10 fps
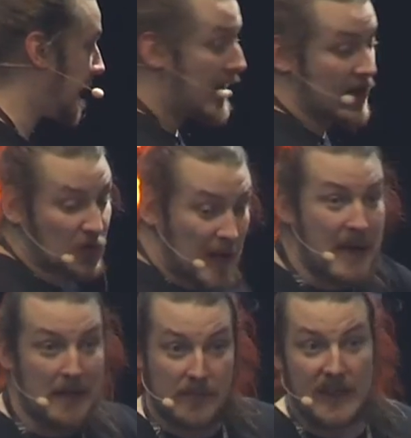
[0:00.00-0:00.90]
So
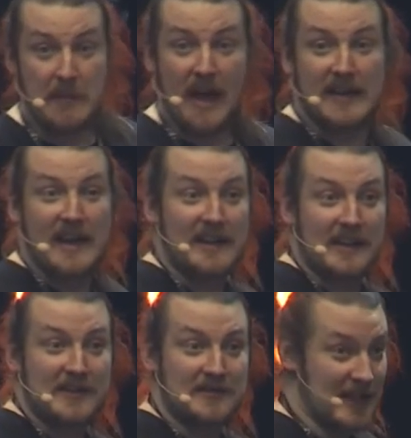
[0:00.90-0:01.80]
they backdated it.
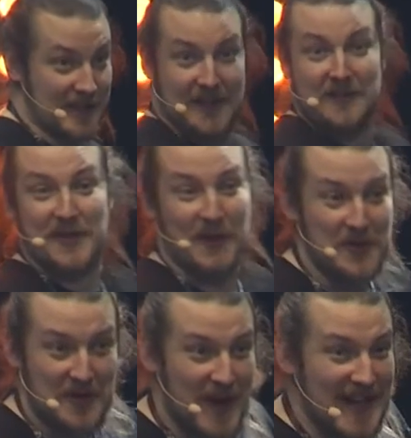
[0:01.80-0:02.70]
It's a solution, right?